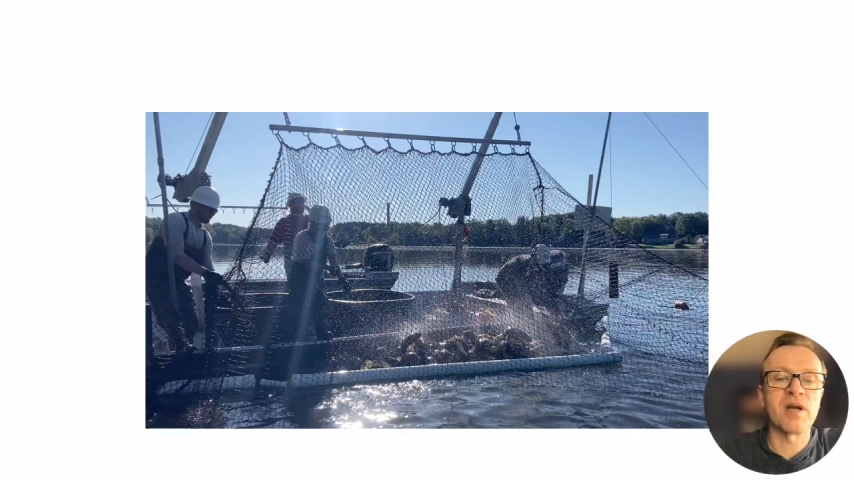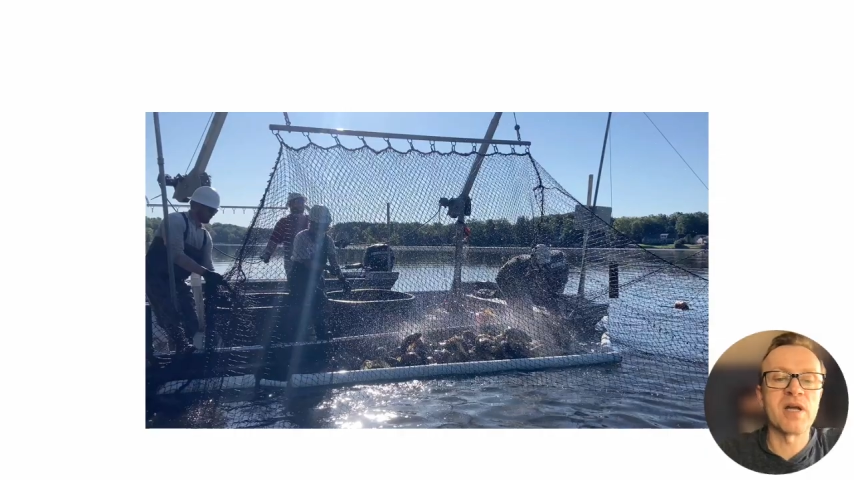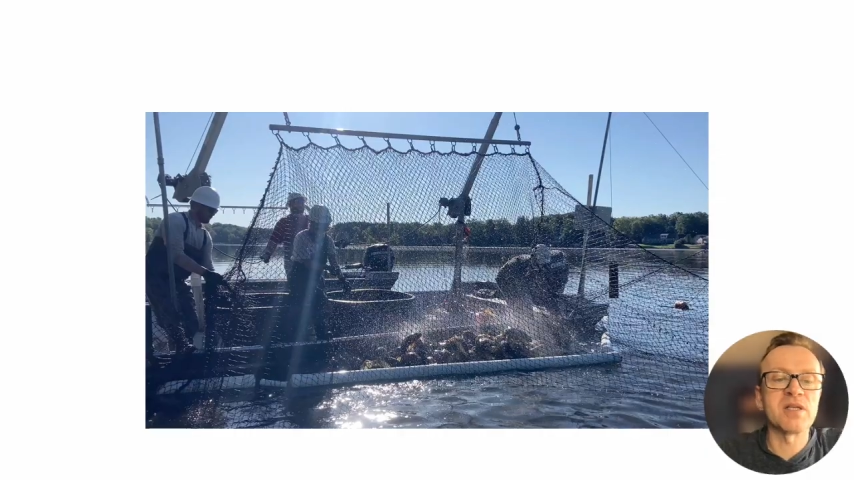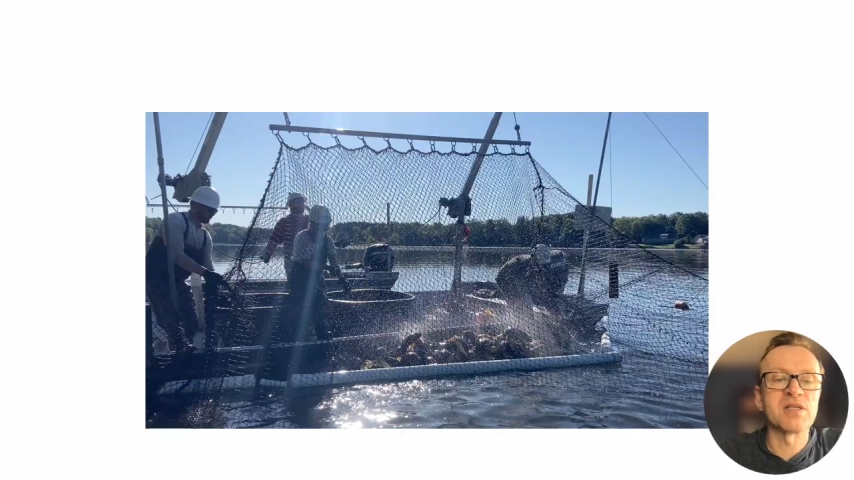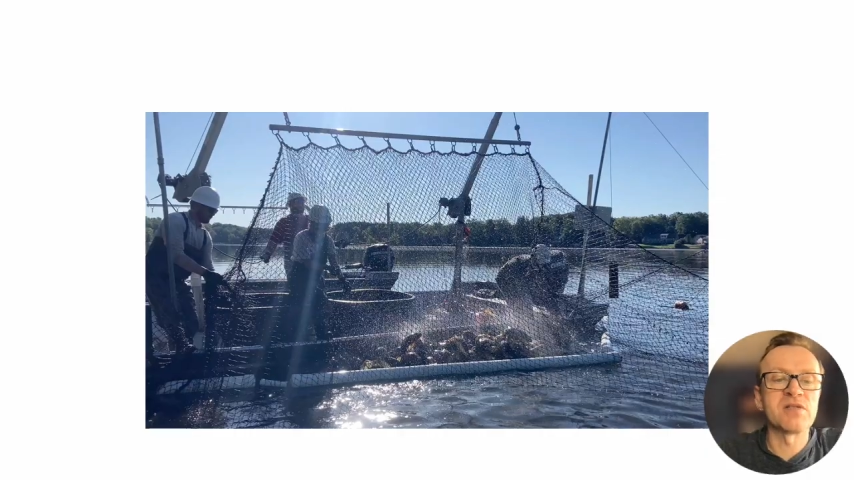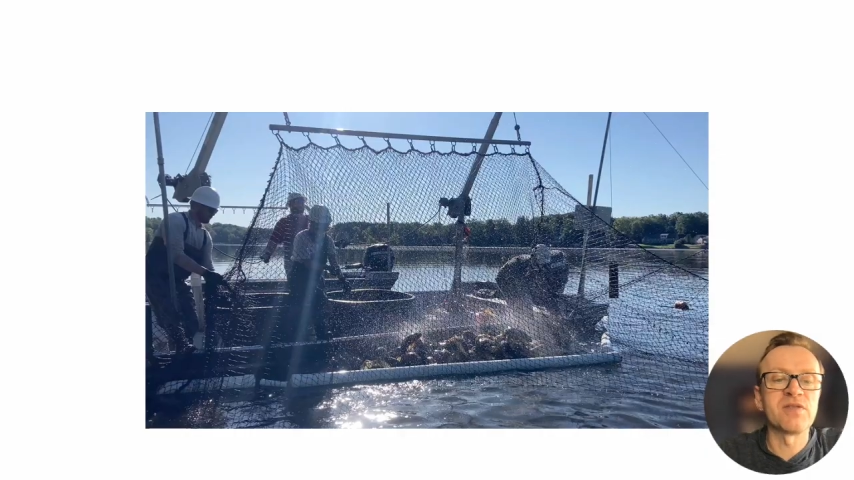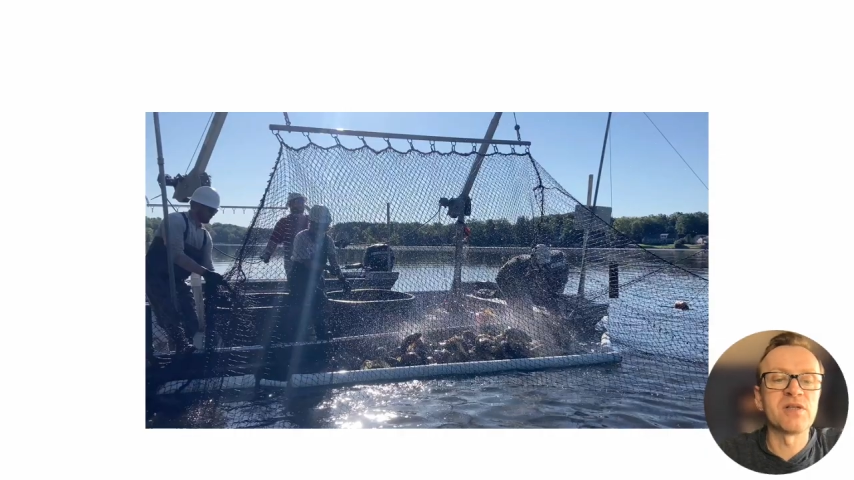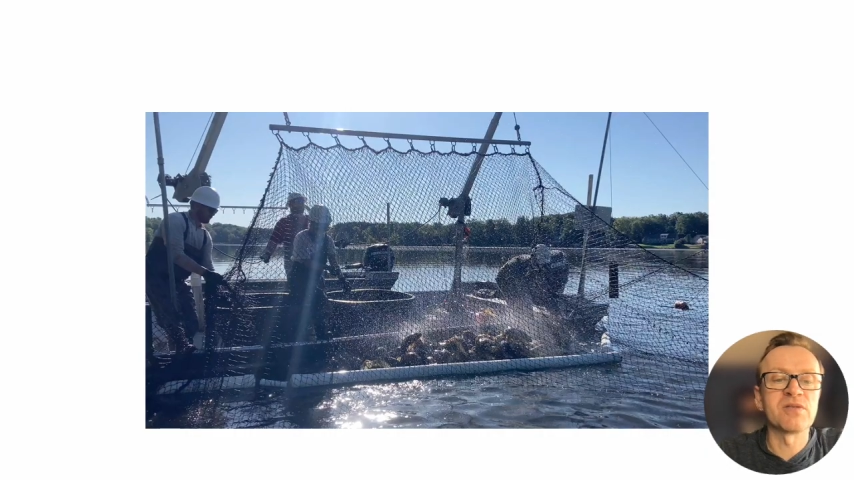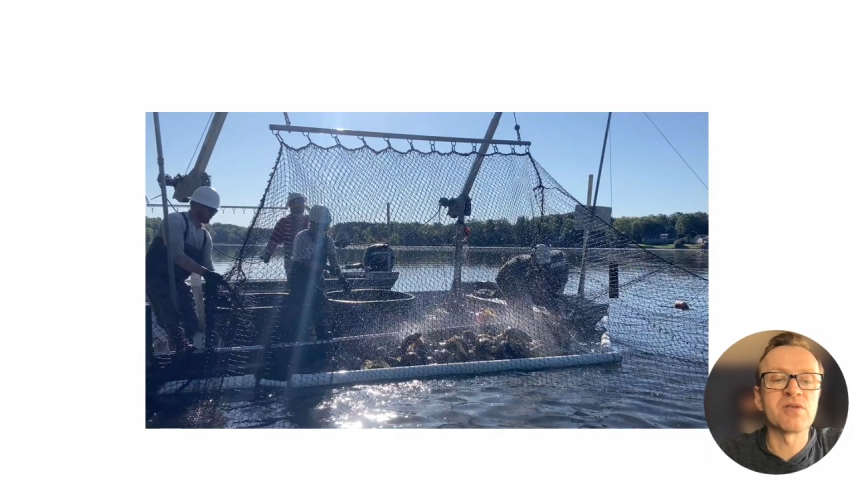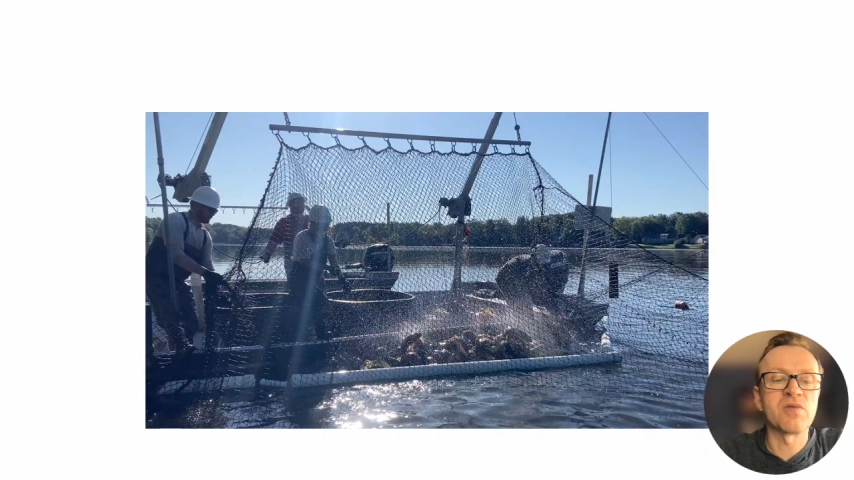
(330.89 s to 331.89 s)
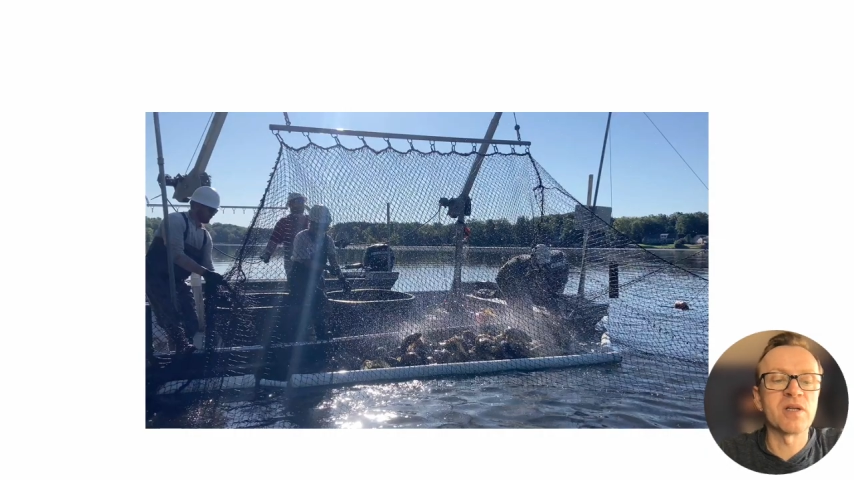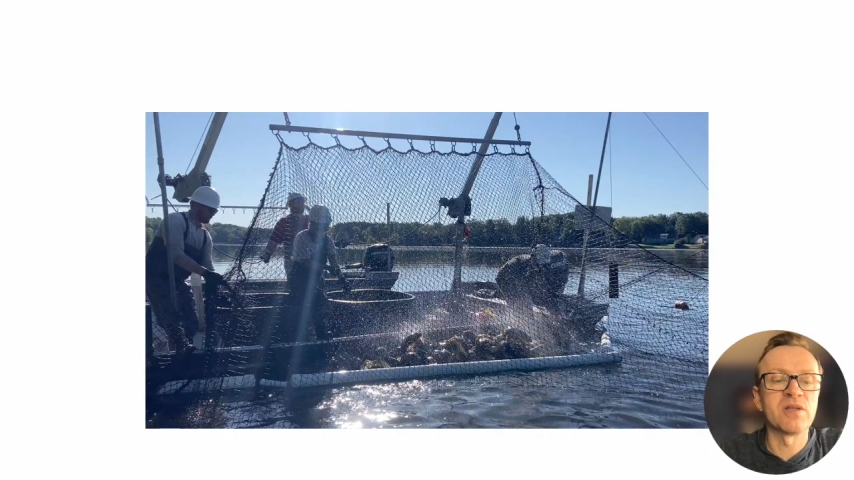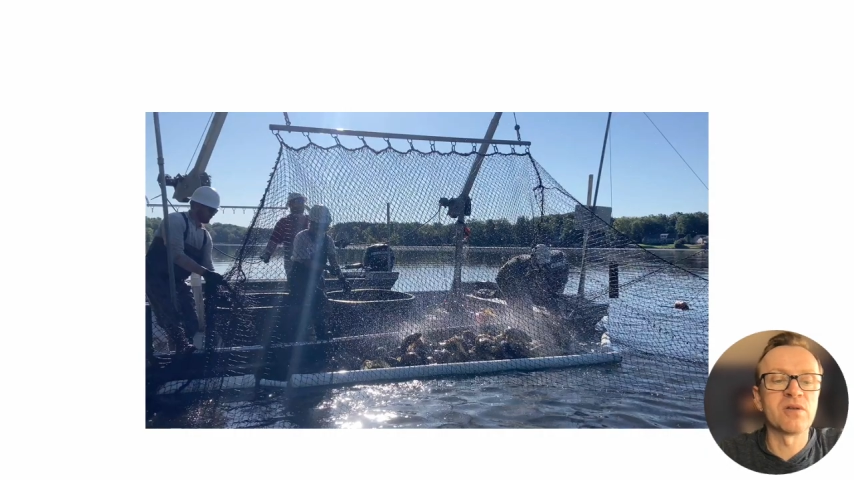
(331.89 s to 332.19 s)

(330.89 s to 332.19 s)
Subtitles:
This video is quite noisy,